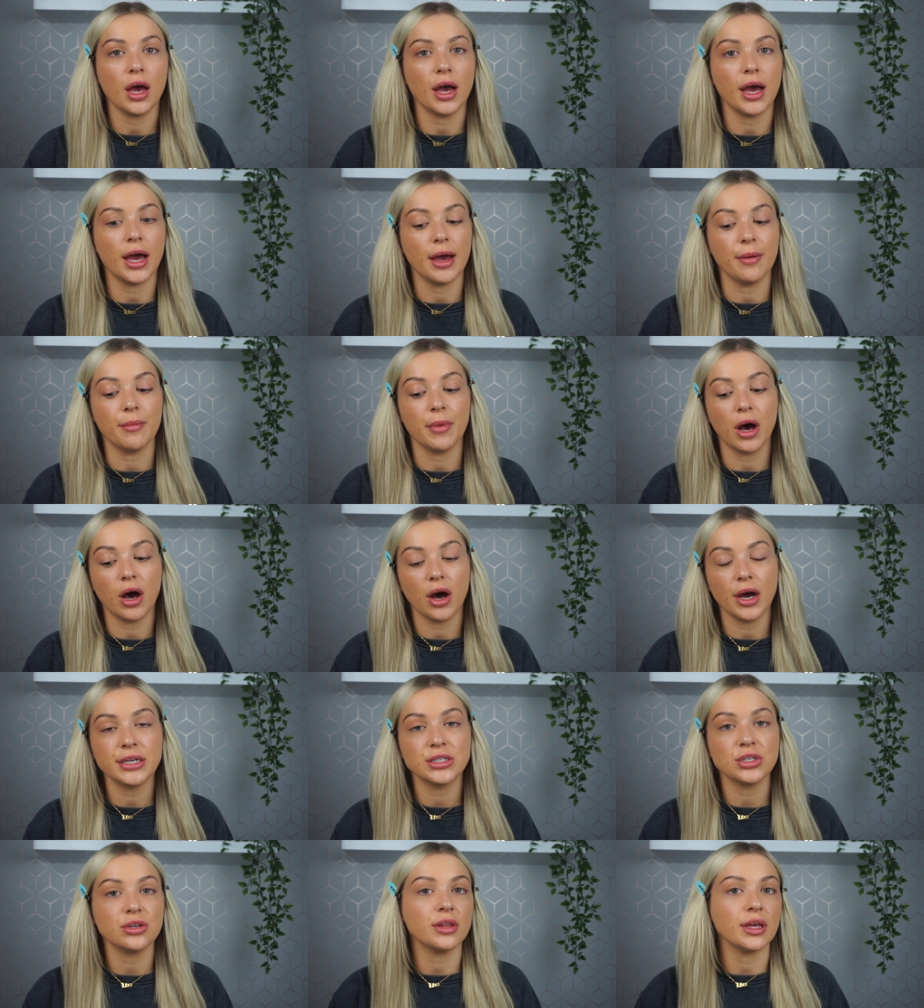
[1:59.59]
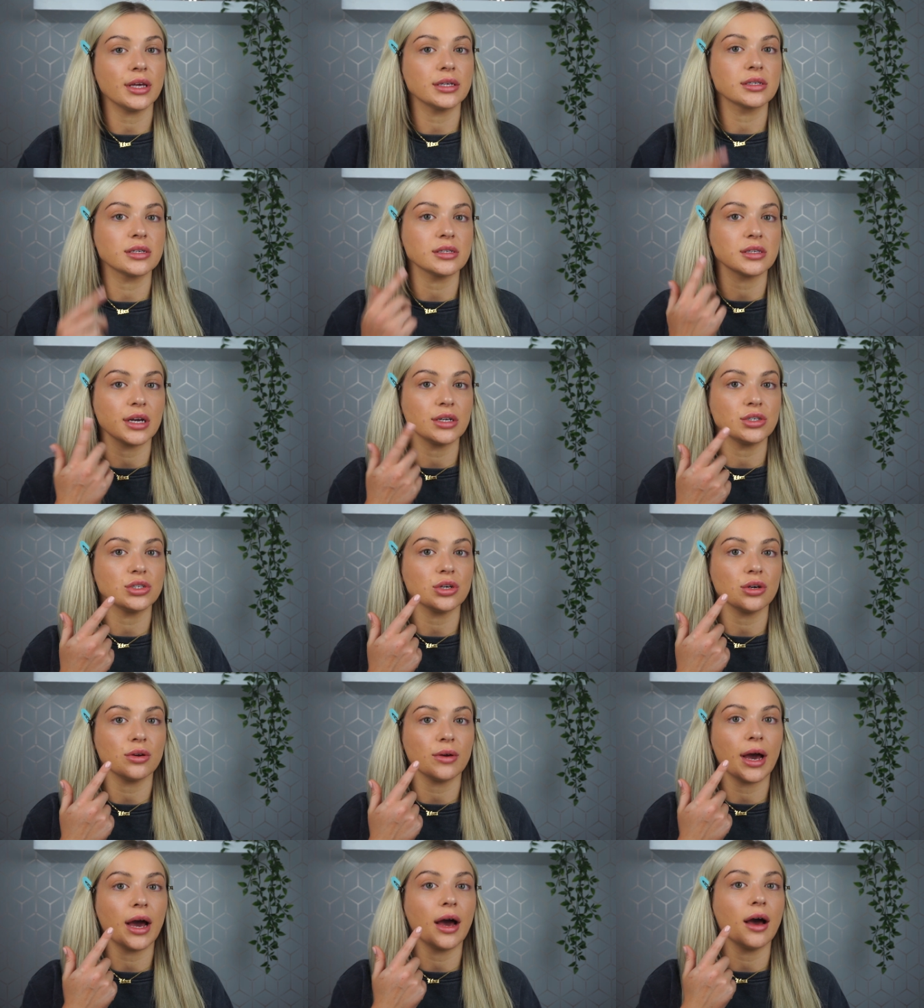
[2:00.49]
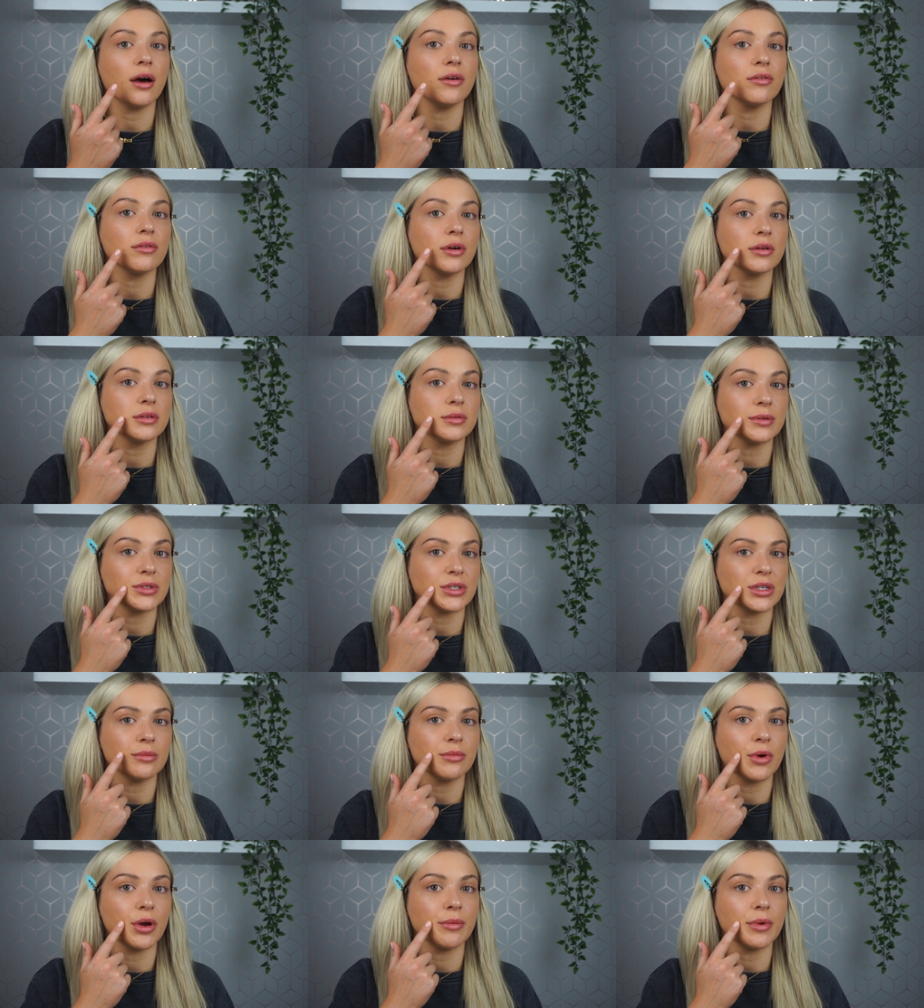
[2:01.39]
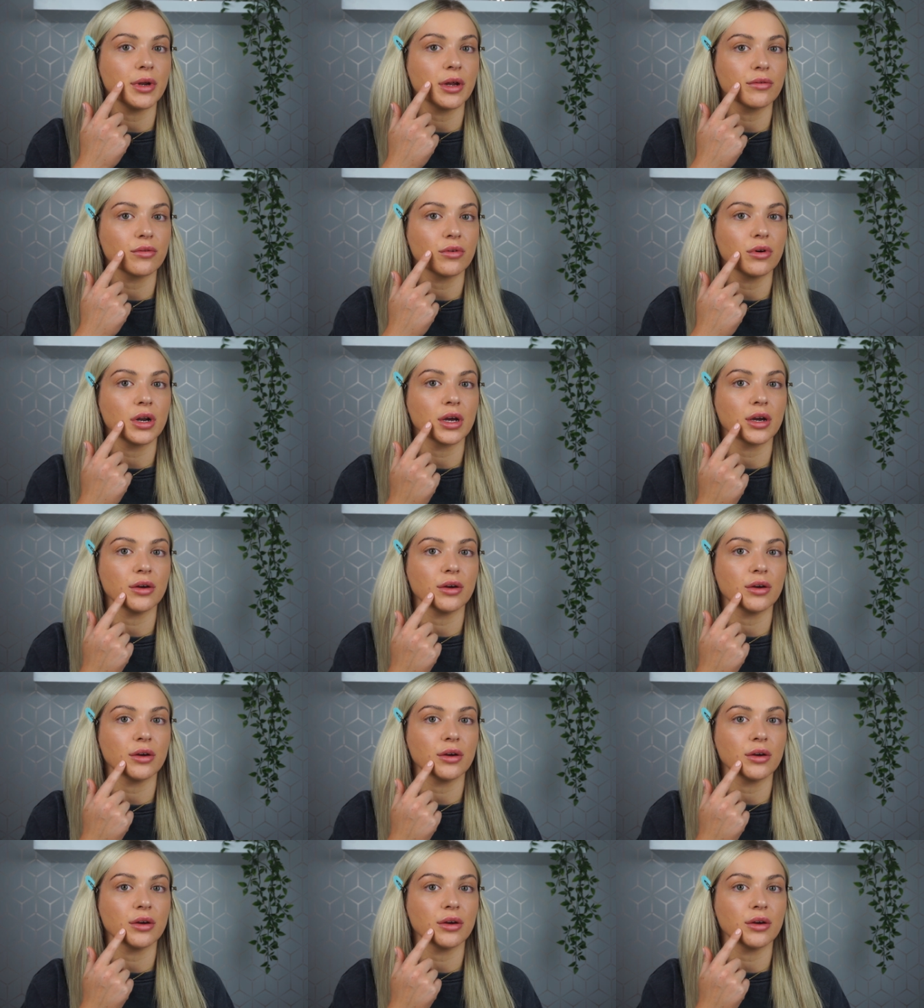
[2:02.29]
Um, I do this because I do have, especially at the moment, I've got